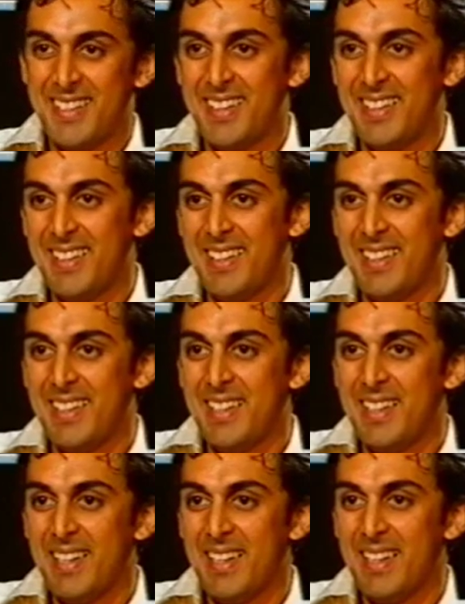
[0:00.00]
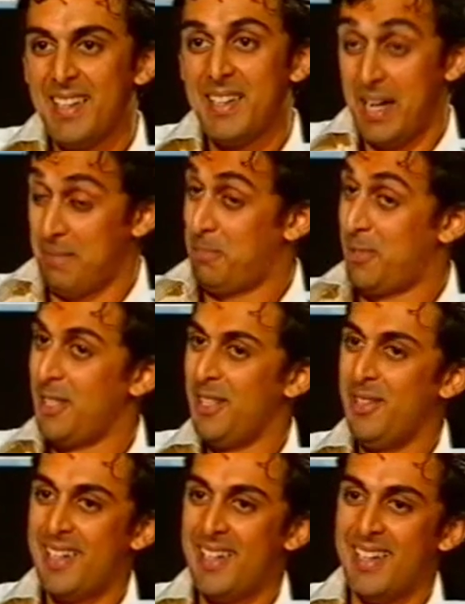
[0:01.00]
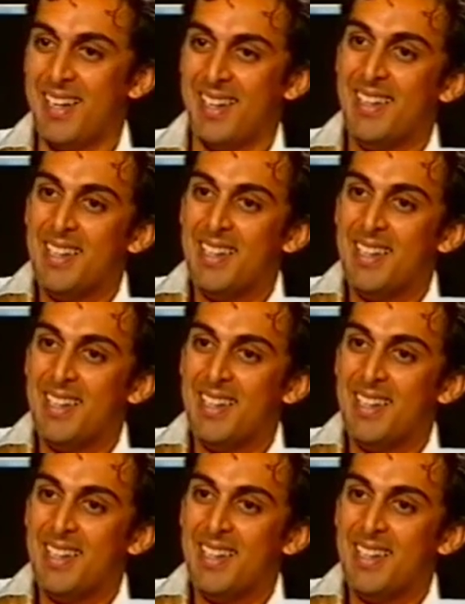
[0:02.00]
you mean she bowled your dad out? Absolutely.